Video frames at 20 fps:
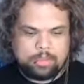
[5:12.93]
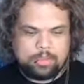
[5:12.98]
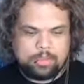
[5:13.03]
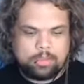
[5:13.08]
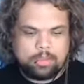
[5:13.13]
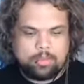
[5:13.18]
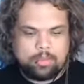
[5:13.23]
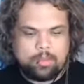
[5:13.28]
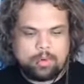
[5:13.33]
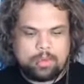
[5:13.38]

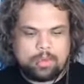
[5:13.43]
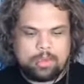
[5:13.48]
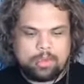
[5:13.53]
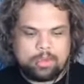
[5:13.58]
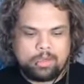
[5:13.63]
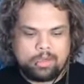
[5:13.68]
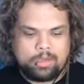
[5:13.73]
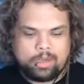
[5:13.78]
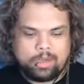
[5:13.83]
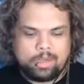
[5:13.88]
the more,
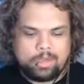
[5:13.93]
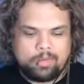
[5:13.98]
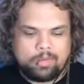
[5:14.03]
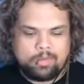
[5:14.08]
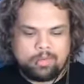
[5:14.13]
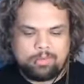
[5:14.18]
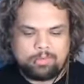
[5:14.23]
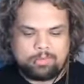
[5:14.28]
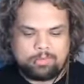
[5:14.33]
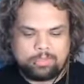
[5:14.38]
you
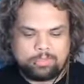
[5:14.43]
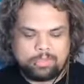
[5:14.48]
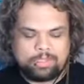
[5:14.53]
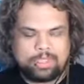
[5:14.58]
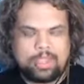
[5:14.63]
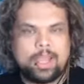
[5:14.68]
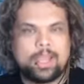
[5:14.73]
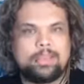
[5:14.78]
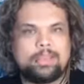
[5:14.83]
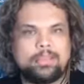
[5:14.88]
know,
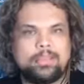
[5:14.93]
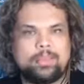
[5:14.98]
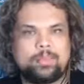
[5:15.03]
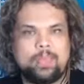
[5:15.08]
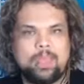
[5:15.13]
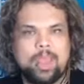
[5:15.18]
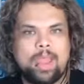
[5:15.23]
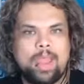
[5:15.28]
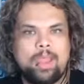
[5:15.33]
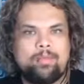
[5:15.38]
chances
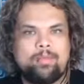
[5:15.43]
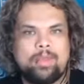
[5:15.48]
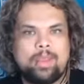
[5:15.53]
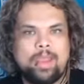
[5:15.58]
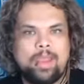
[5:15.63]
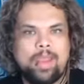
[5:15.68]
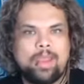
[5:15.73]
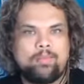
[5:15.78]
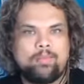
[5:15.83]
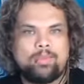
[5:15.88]
we have
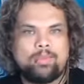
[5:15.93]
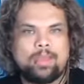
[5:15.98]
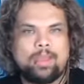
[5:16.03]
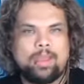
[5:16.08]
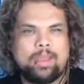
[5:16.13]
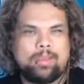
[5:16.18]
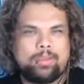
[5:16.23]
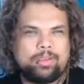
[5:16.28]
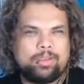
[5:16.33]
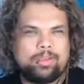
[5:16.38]
at having
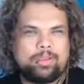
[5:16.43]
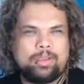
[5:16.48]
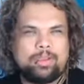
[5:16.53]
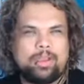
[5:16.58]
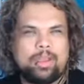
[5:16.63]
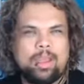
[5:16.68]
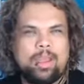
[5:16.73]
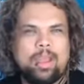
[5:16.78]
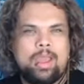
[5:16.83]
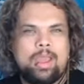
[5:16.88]
that
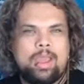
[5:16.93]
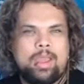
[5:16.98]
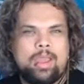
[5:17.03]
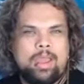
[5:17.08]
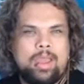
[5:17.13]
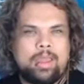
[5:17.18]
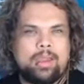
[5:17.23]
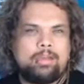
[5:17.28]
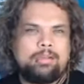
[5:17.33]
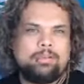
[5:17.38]
good
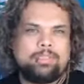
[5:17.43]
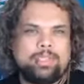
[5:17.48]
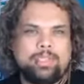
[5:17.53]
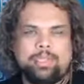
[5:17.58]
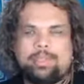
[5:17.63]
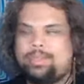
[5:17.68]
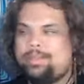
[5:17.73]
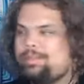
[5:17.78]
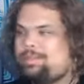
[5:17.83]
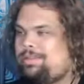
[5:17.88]

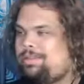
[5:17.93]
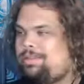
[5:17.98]
energy.